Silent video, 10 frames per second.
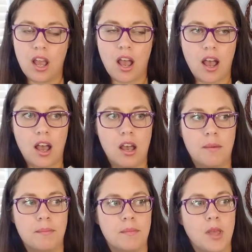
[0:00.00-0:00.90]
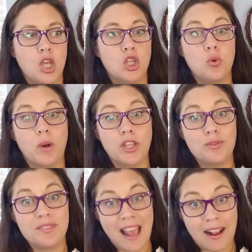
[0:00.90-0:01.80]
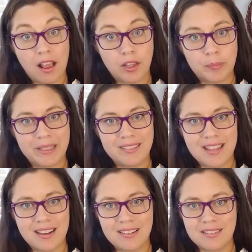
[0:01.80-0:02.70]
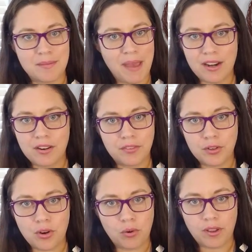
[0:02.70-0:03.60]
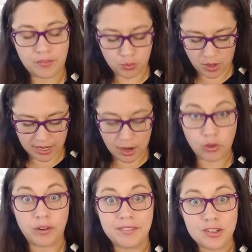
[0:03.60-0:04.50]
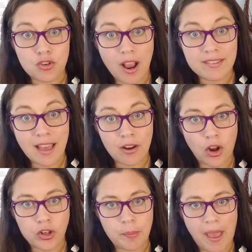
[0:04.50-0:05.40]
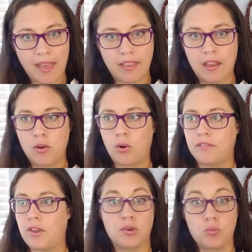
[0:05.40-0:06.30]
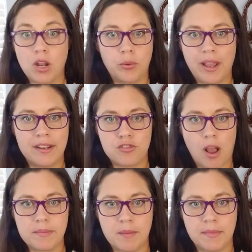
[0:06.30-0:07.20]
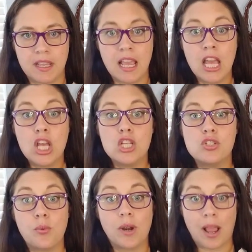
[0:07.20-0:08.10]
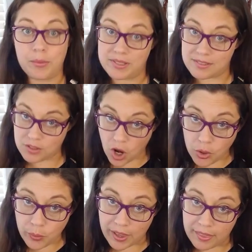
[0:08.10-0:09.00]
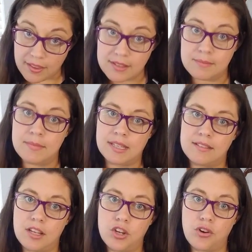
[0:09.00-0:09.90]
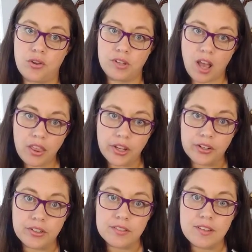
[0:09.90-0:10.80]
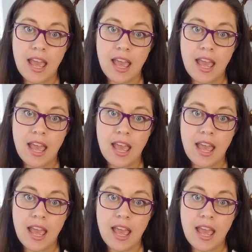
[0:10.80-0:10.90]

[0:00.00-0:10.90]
Um, you want to use that color because then it doesn't matter if you don't if you run out or if it dries out on your palette or if you have to run away and drop something so what I would start with is mixing your own colors